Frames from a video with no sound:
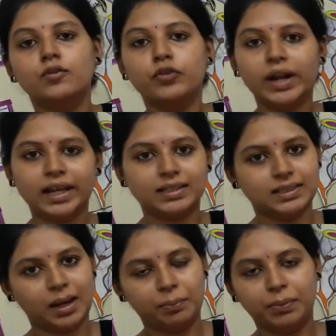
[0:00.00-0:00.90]
For
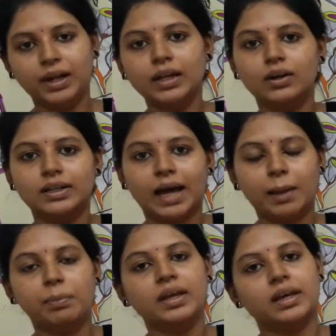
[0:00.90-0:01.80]
example, you are
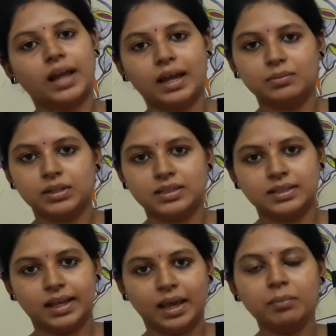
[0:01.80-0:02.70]
typing an
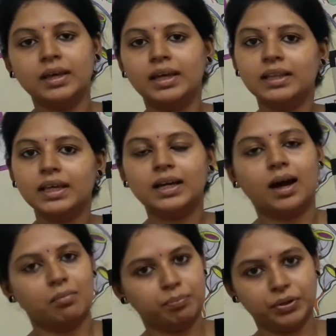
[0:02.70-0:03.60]
animal's name in the
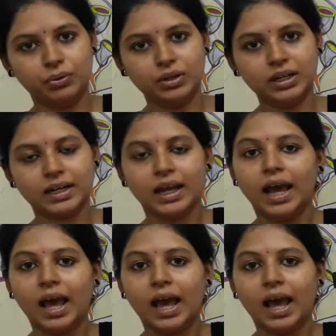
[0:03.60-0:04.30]
computer